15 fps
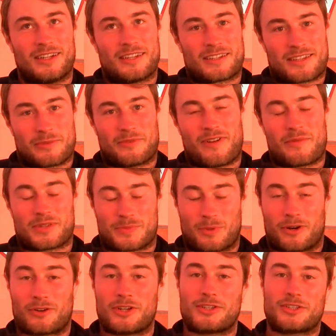some of Emma's
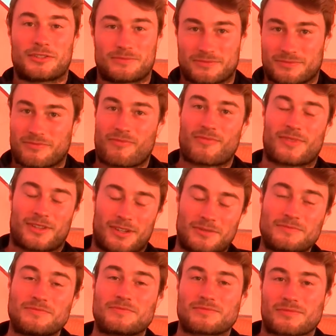porridge.
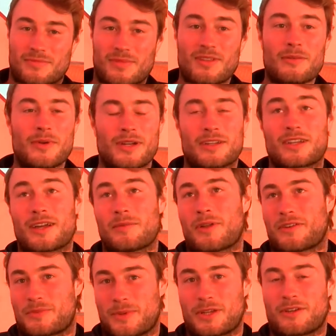Camp
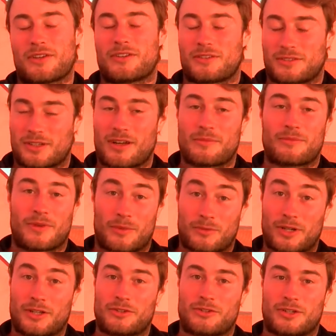life's been good. I'm
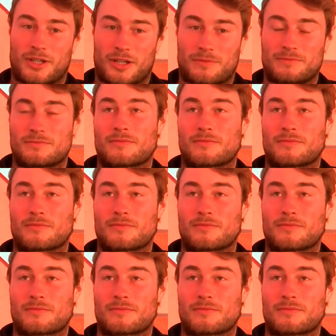really enjoying it.